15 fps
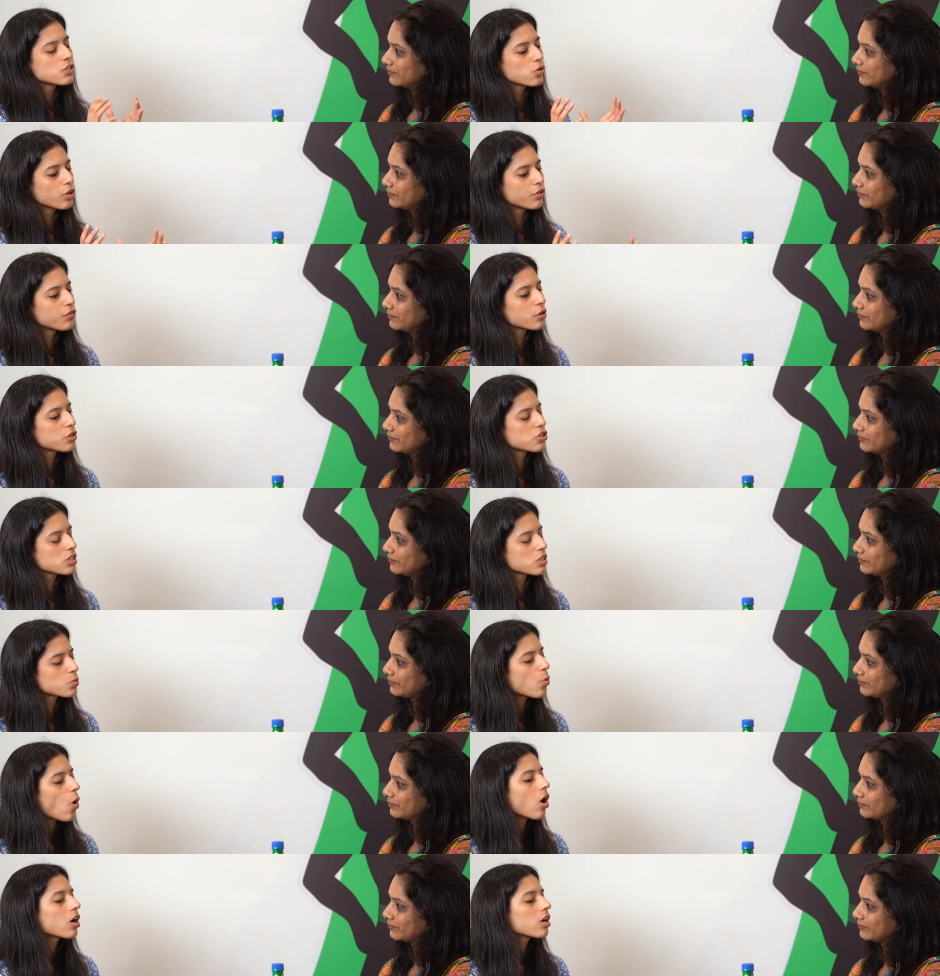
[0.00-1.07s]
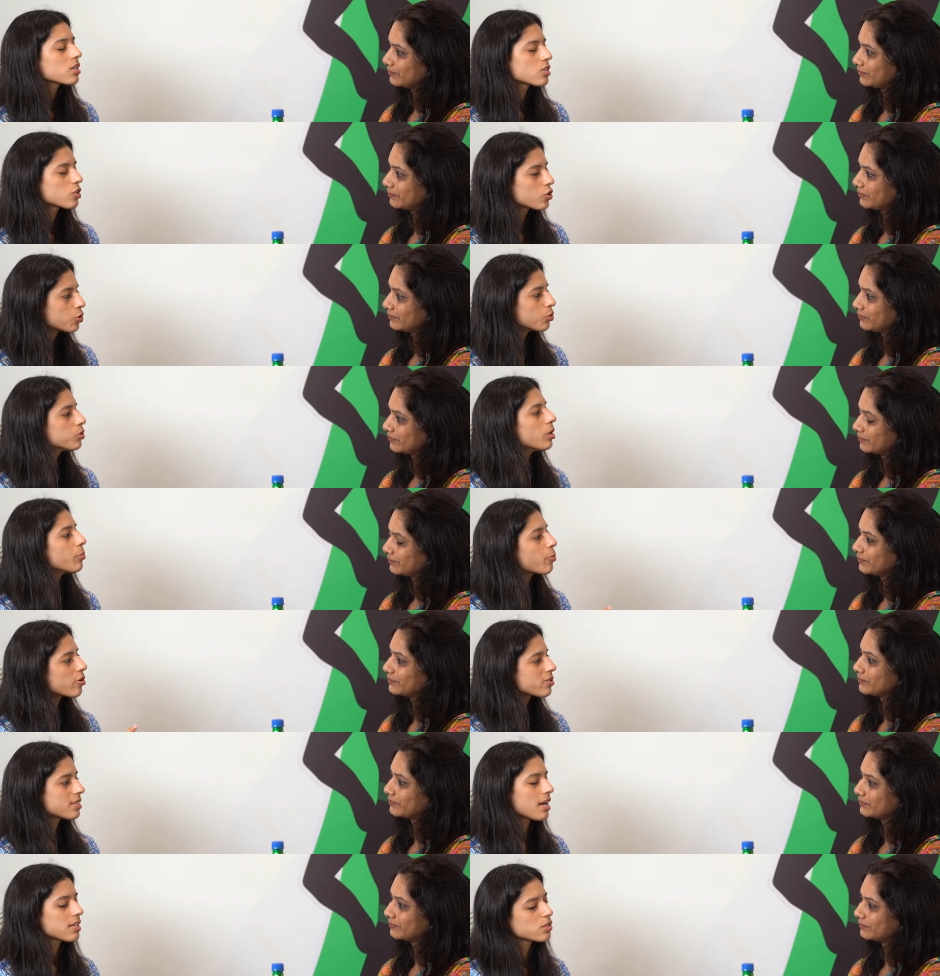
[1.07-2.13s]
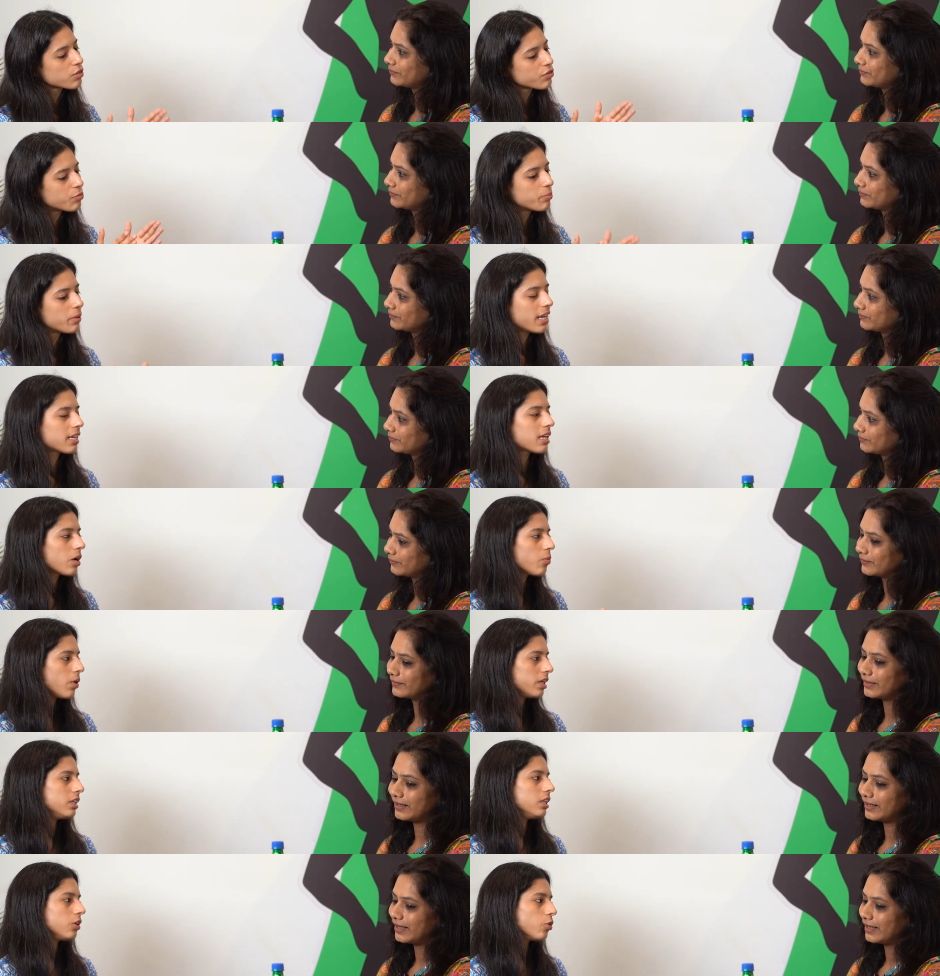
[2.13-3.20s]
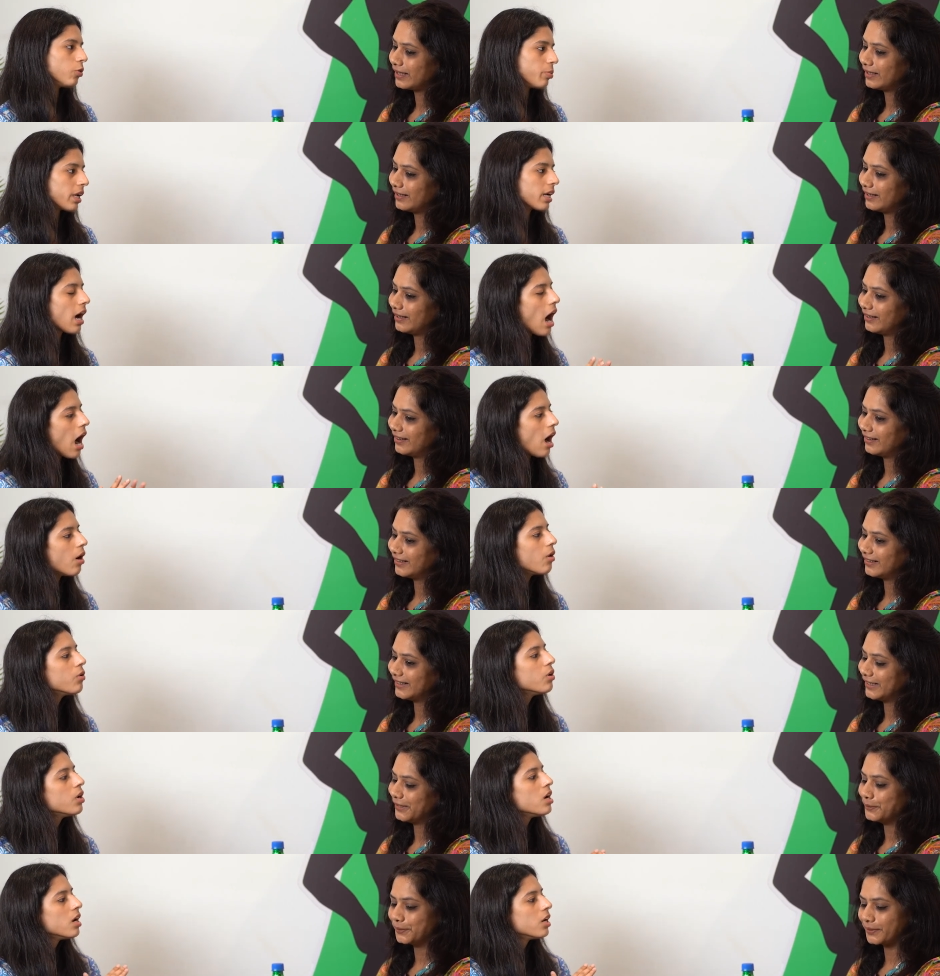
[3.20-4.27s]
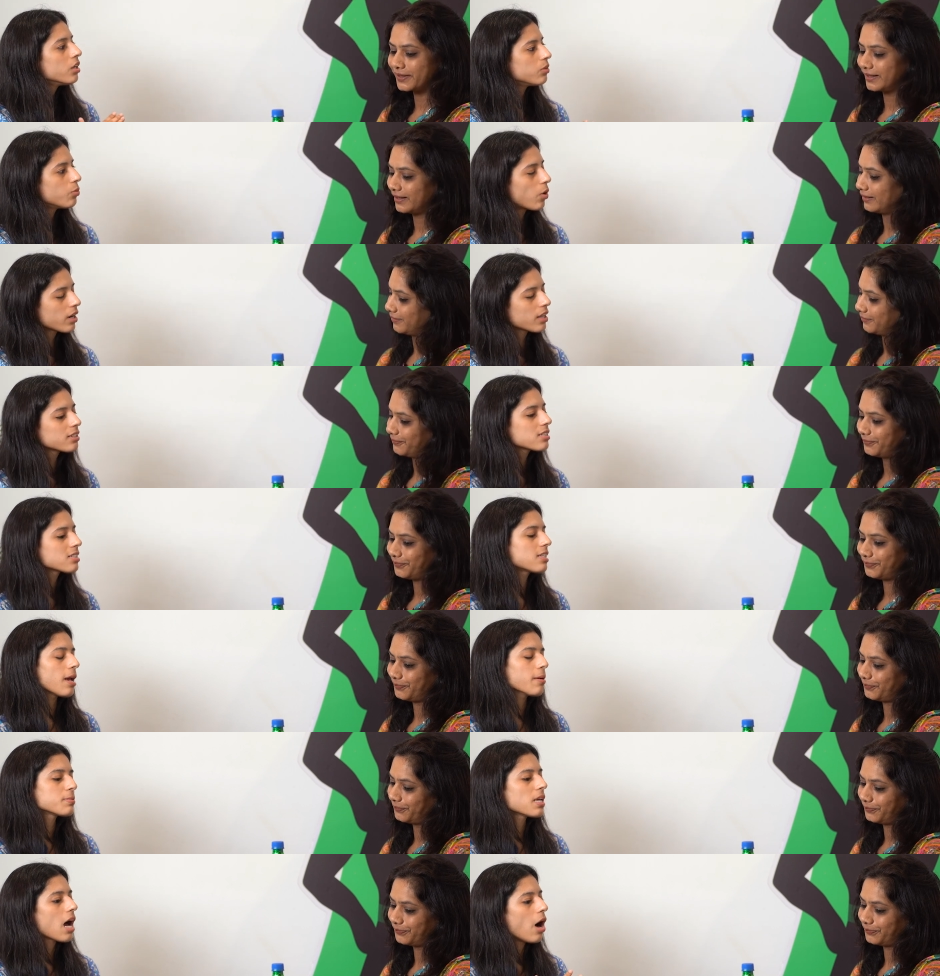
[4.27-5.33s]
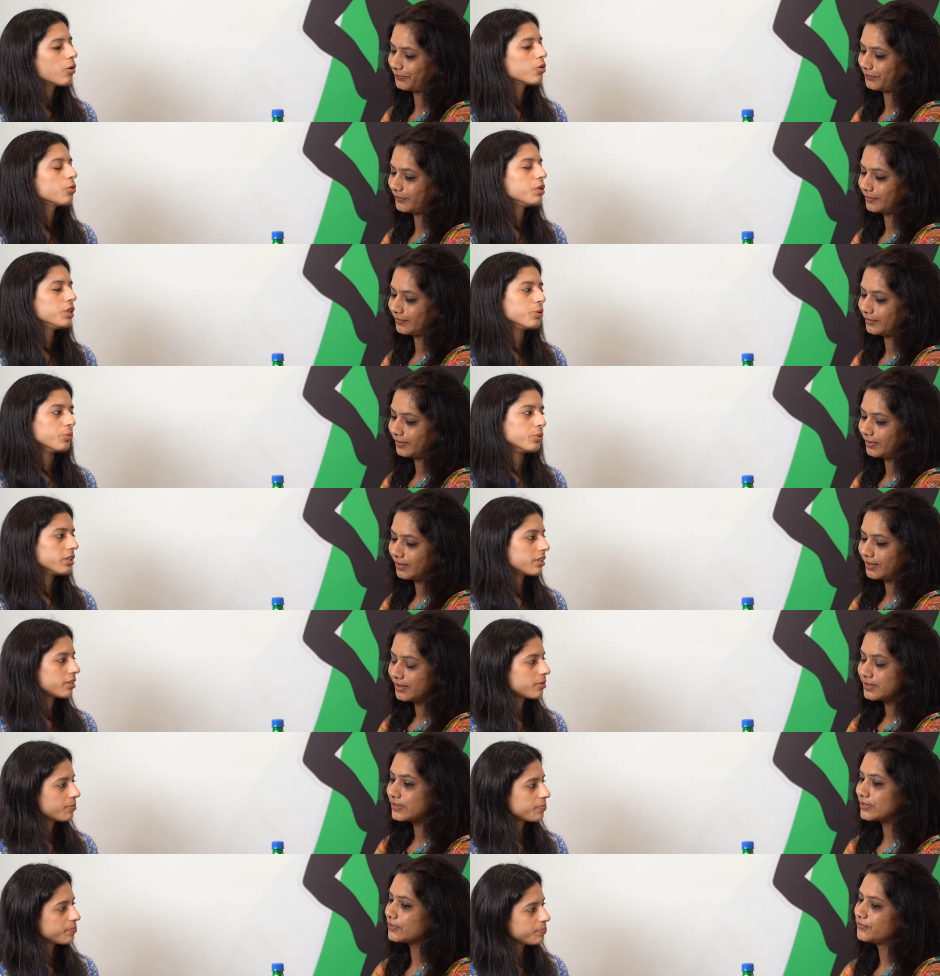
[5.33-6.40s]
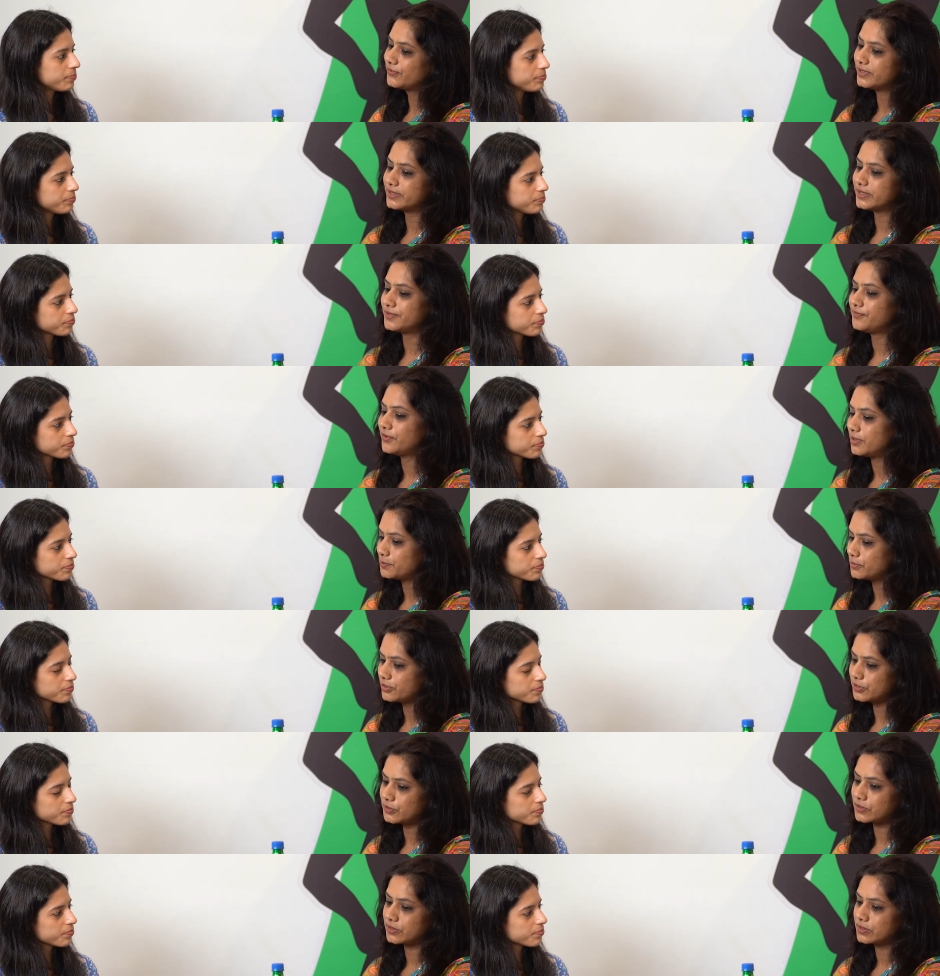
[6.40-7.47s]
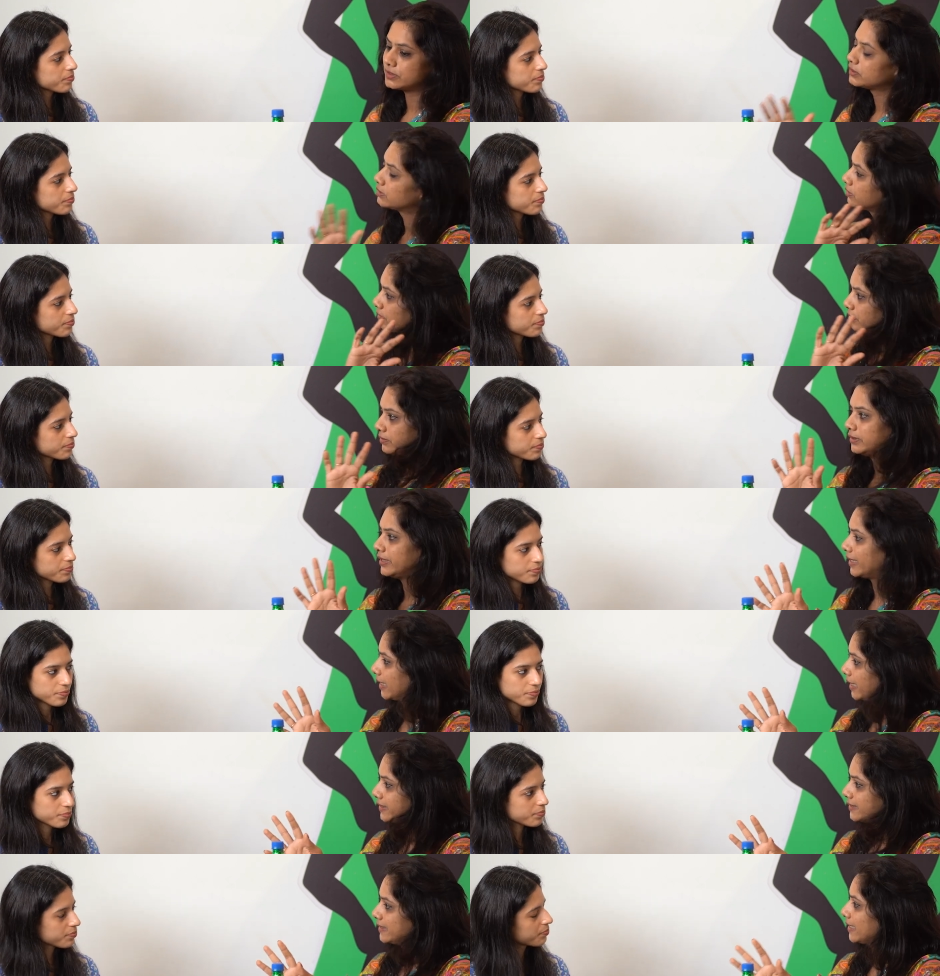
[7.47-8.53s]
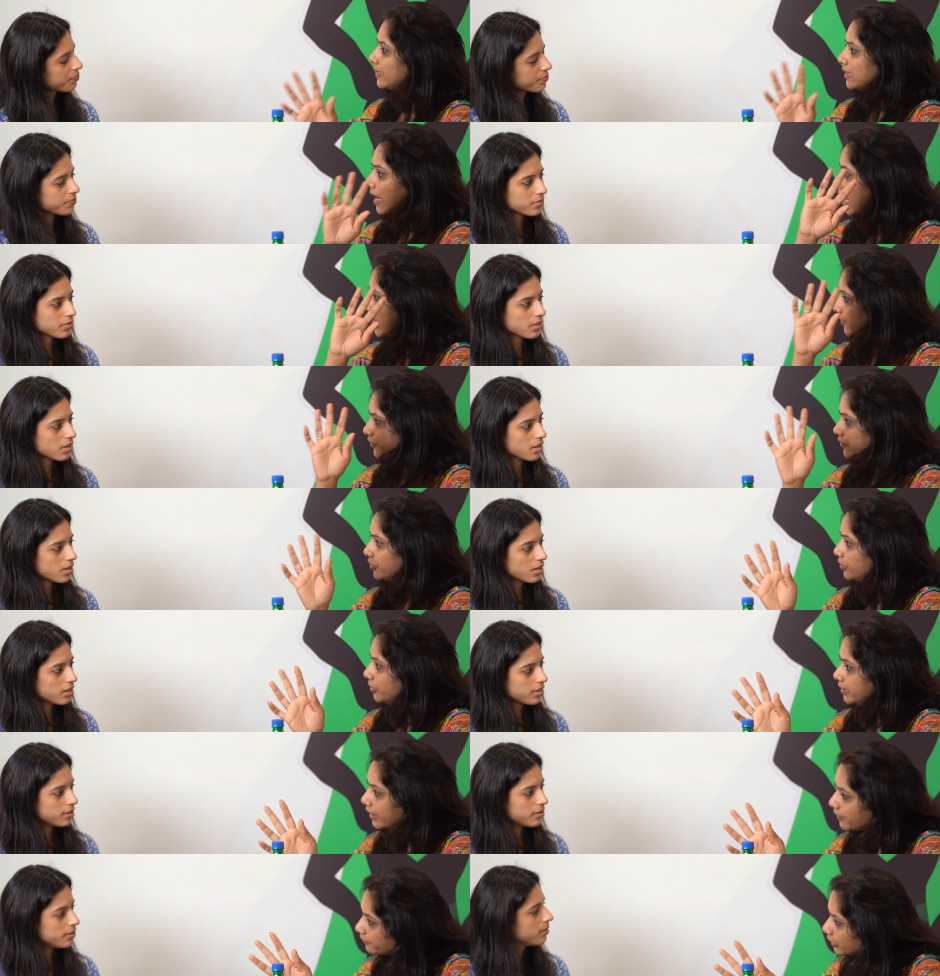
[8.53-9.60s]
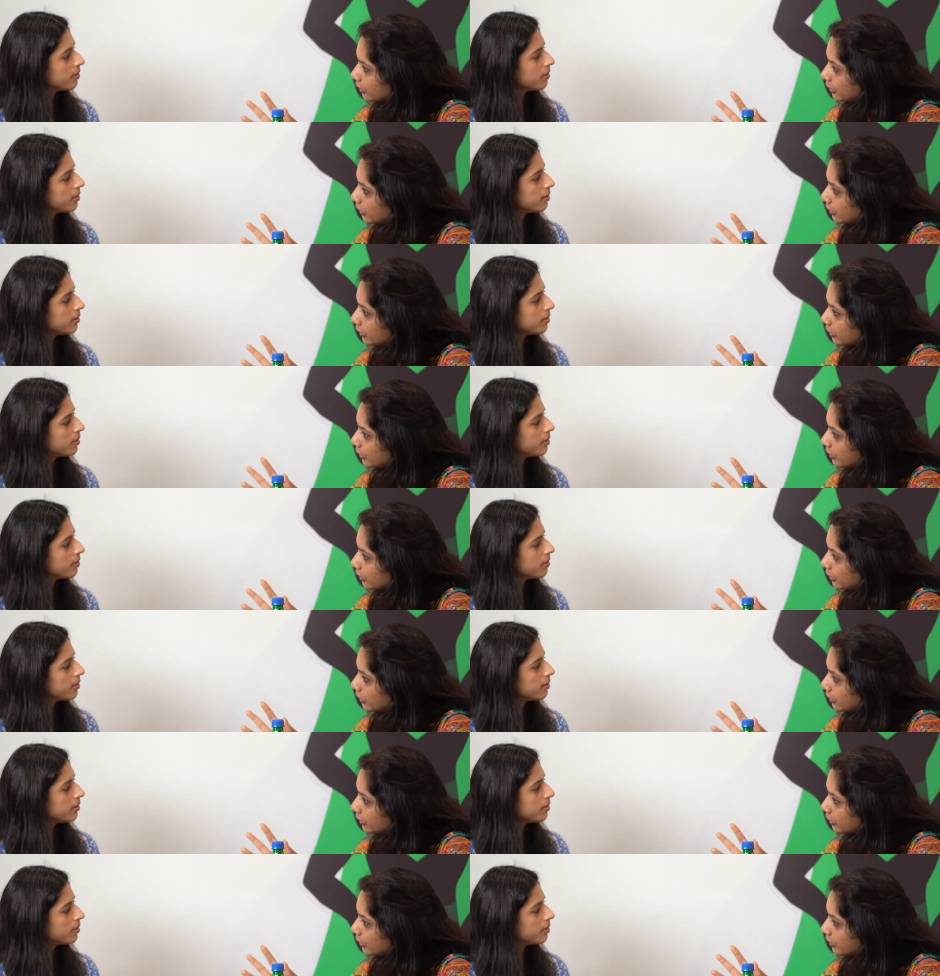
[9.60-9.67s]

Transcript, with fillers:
Speaker 1: So if you could just walk us through the process of making one Eco Break.
Speaker 2: How, okay. what are the steps? How do we do it? So first and foremost, like I said, after you're done